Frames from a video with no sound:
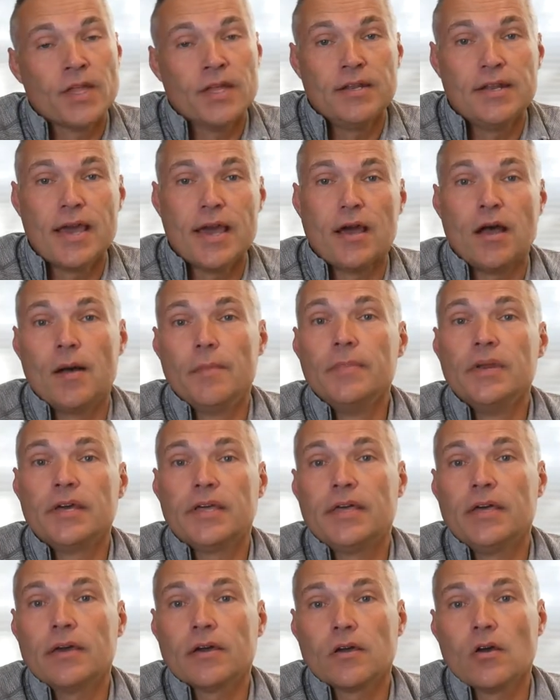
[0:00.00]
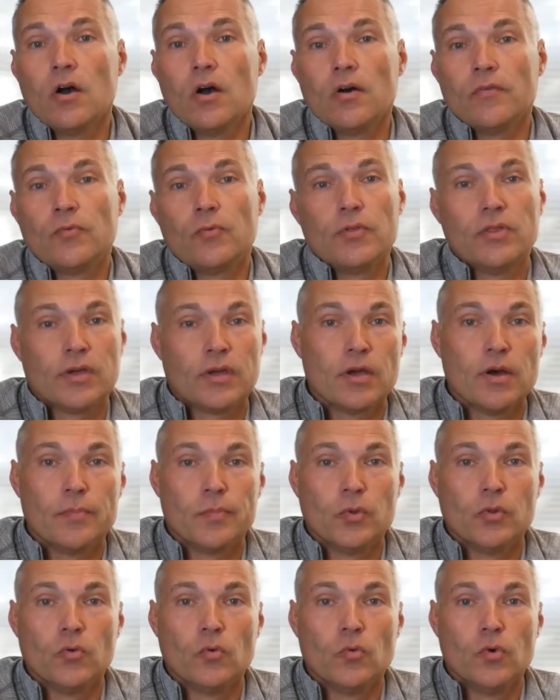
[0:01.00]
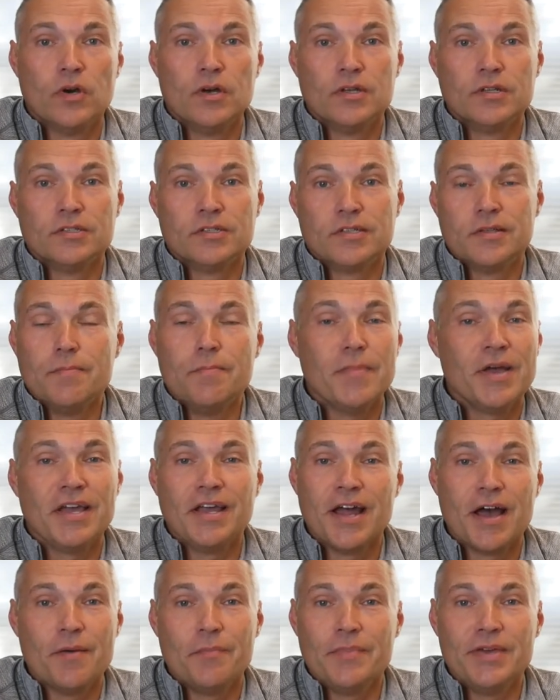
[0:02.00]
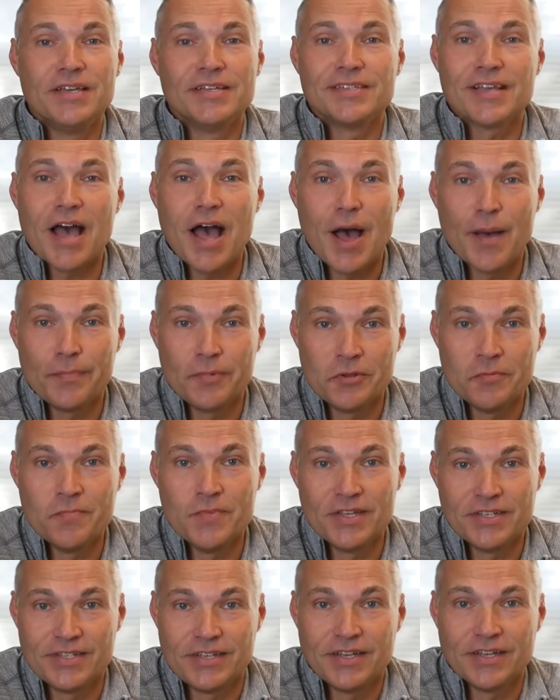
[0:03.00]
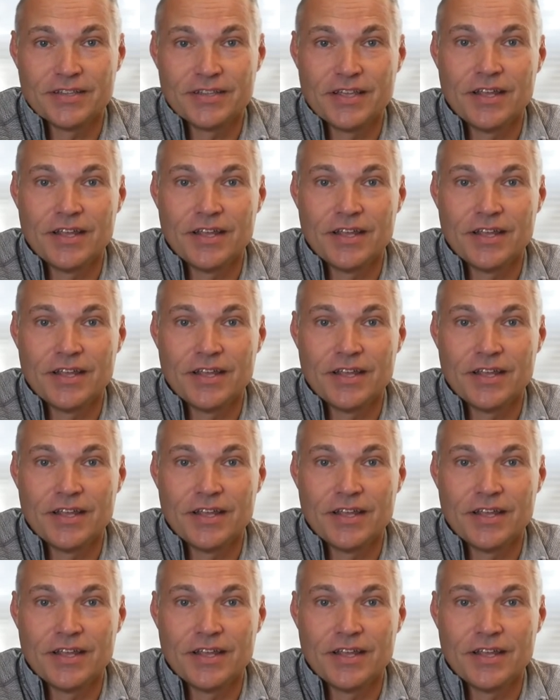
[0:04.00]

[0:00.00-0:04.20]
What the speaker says: Now, I'm going to kick off with a couple of the ones that may not be as optimistic,